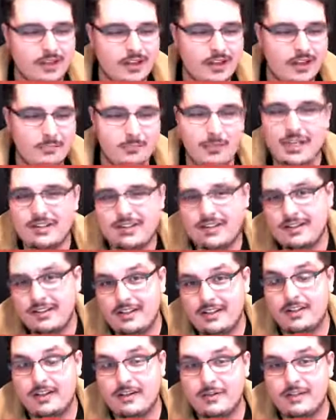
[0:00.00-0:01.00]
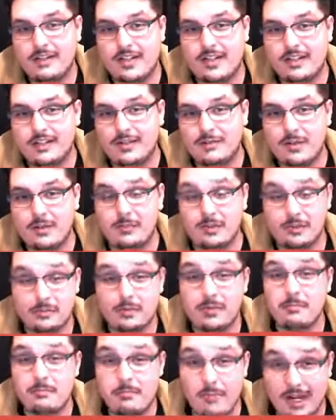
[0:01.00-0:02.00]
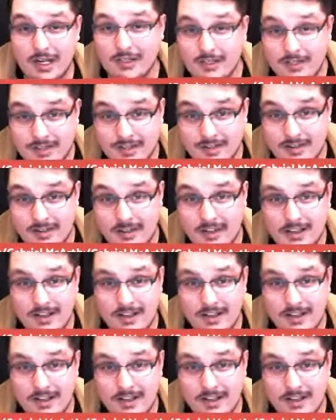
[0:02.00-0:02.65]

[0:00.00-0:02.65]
basically they were teaching people to be monks.